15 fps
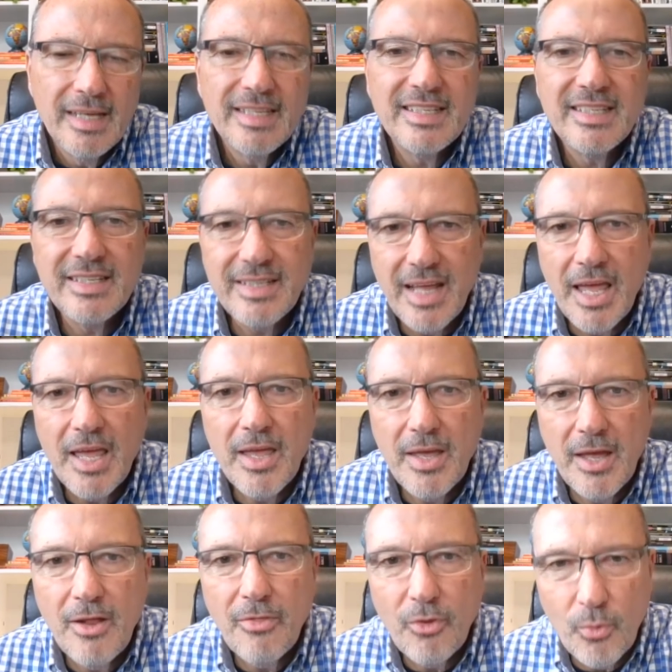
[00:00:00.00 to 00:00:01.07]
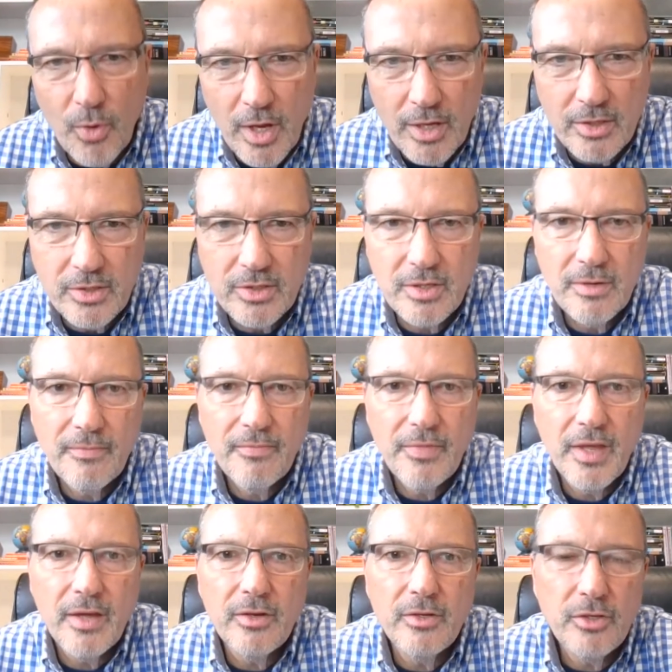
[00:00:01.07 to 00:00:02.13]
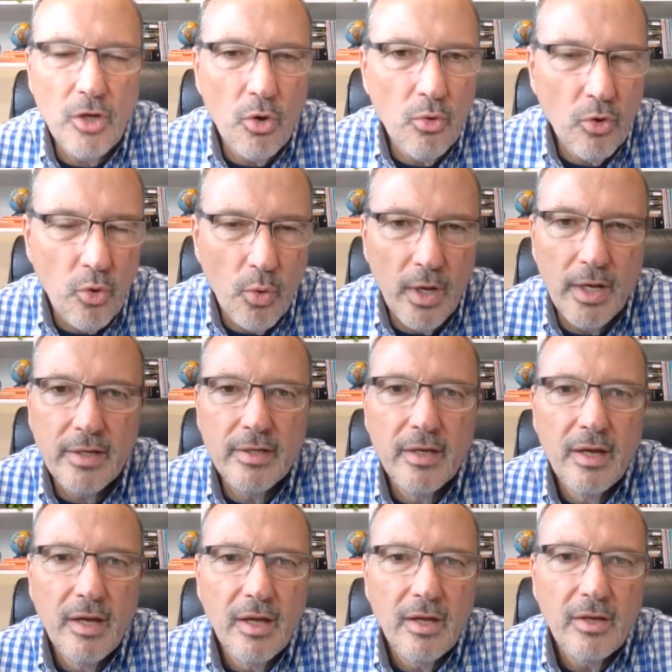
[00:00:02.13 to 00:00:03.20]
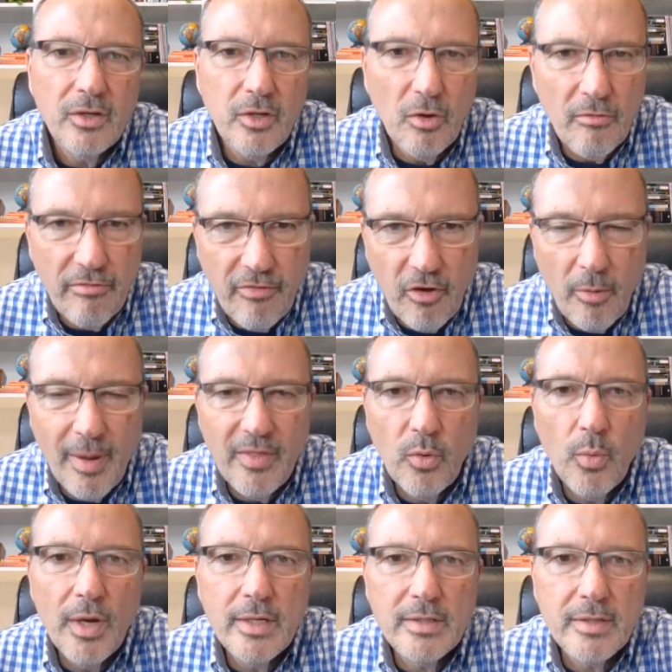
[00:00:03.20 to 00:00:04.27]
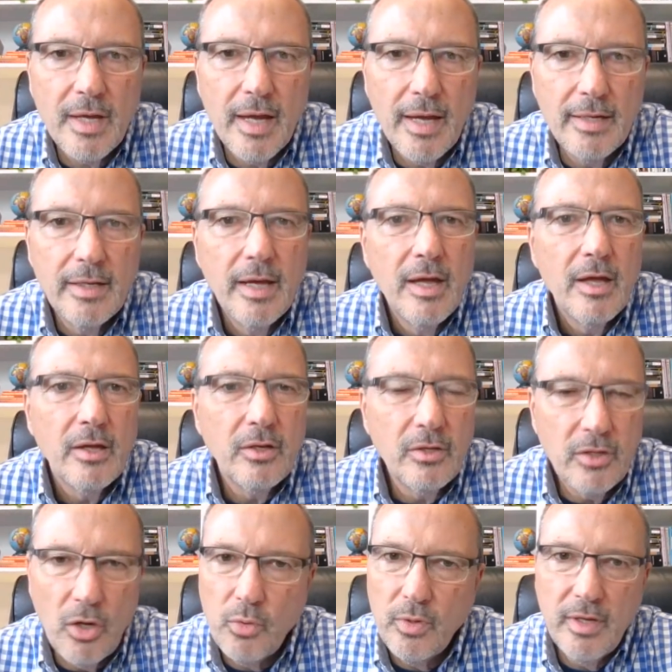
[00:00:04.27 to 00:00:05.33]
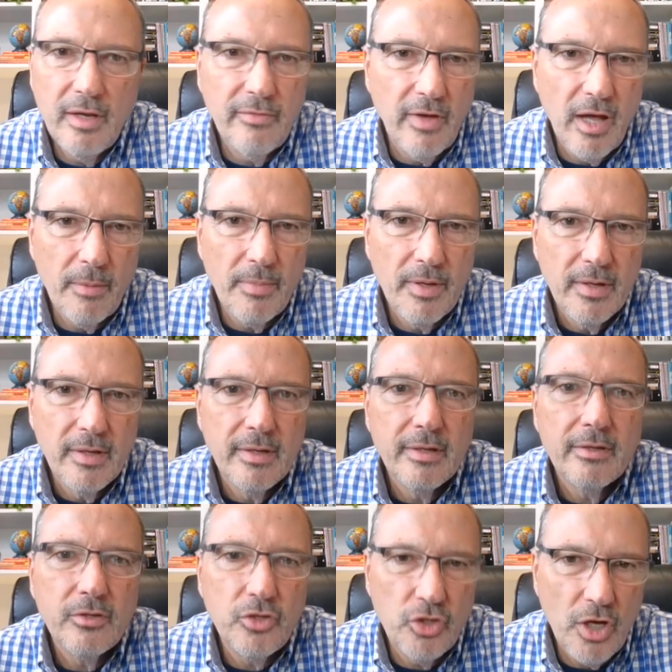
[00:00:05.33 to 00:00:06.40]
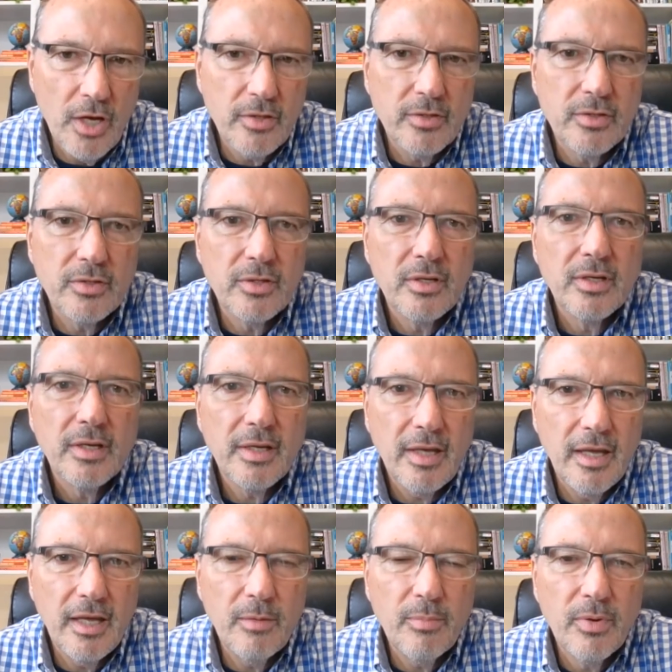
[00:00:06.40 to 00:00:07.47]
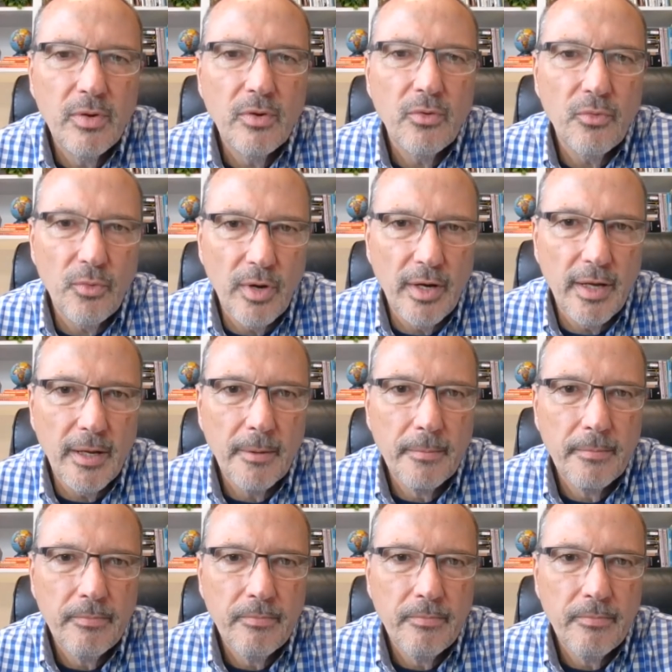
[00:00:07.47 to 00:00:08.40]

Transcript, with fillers: stay in the race. Don't quit. Don't fall by the wayside. Don't give up. Just keep running.